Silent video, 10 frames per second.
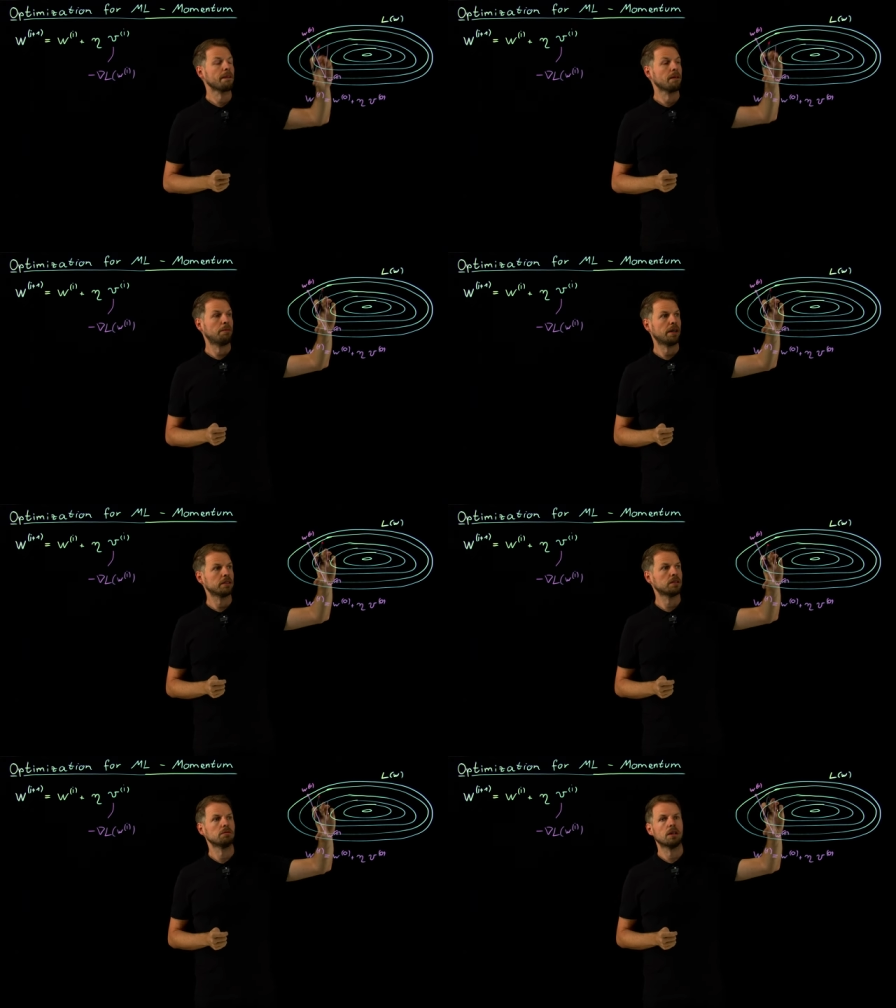but
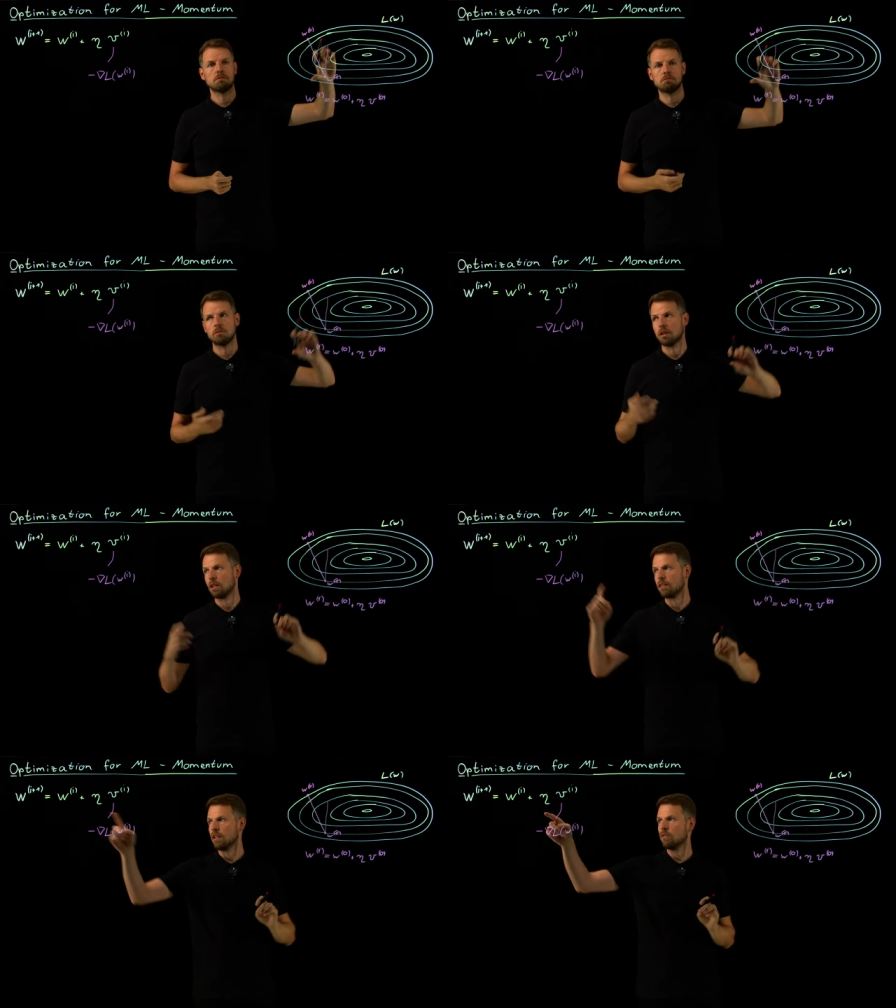and let's
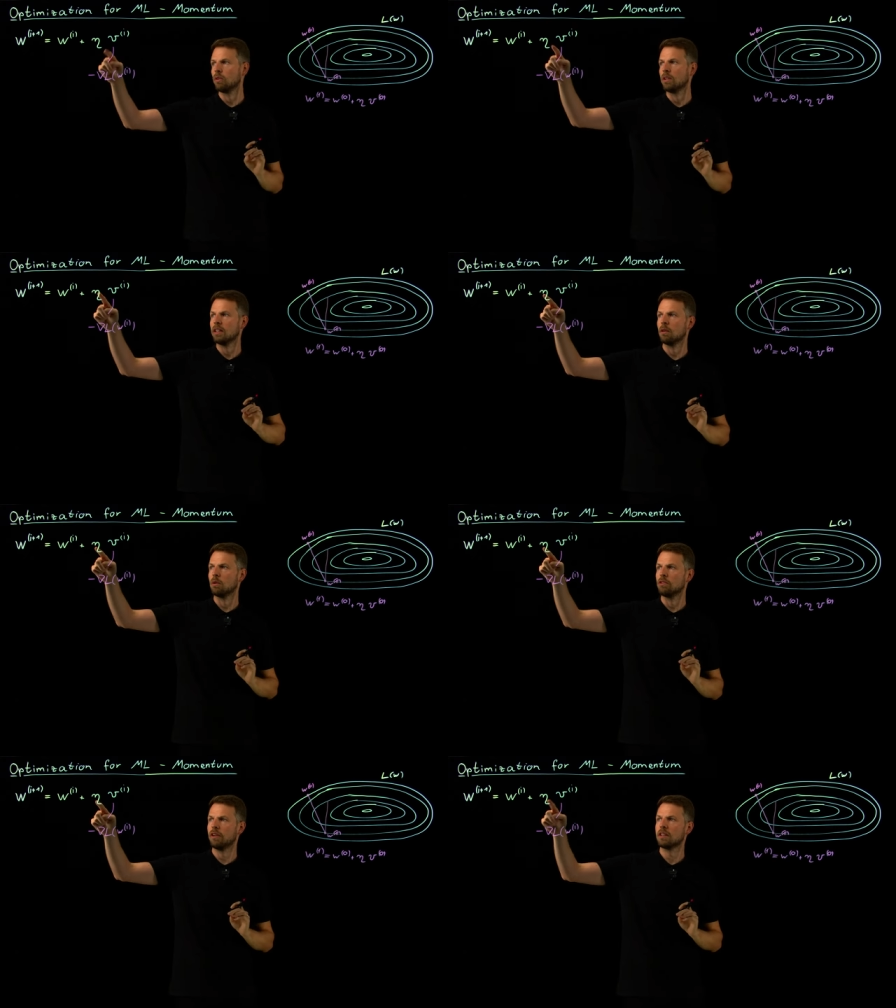say even though the eta
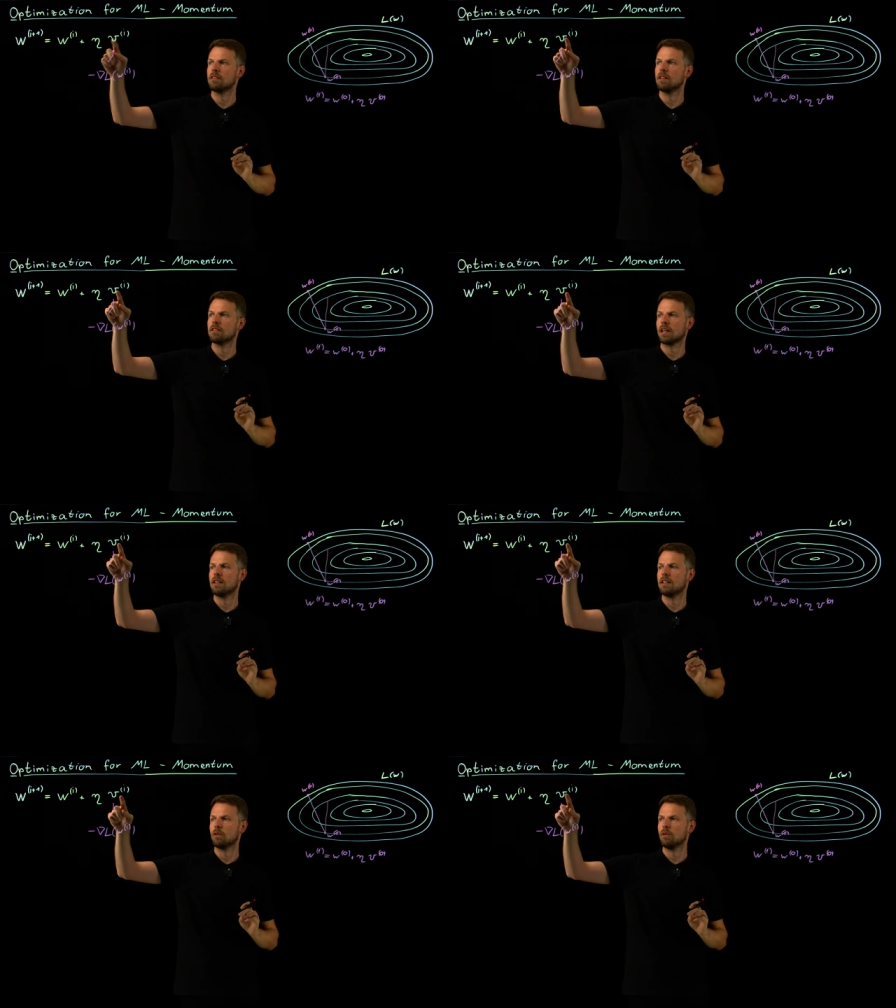was fixed, this can
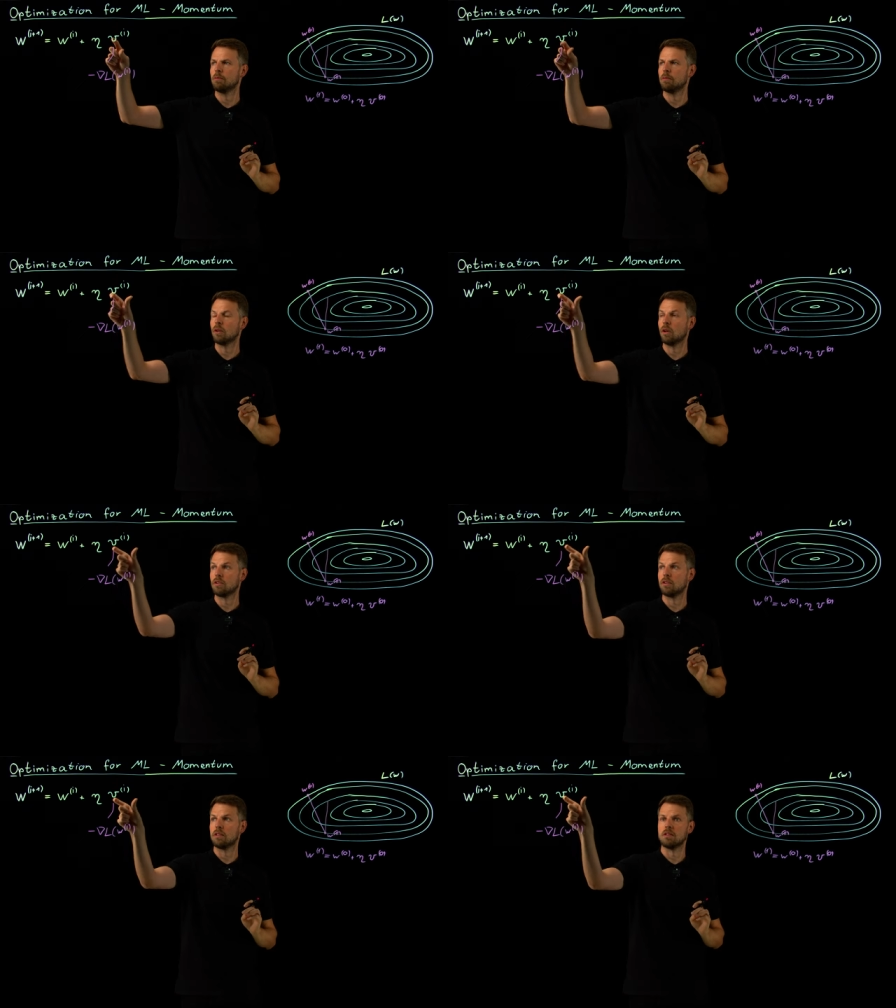decrease because
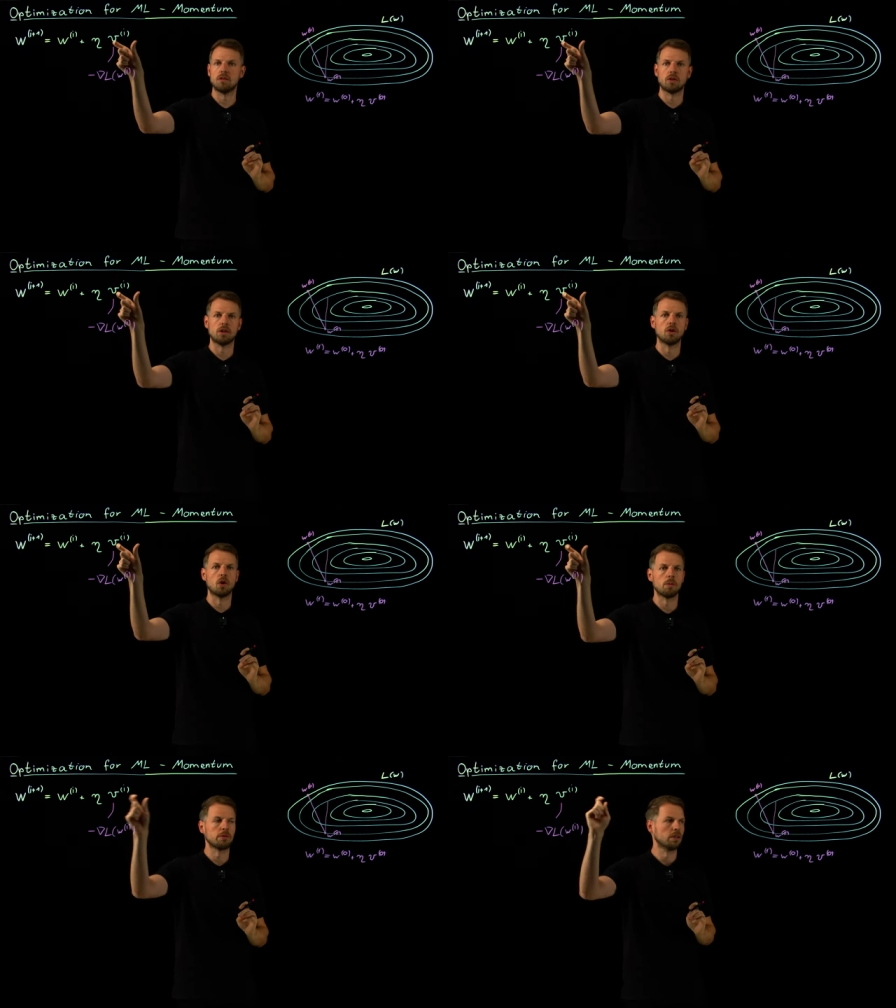this is not a normed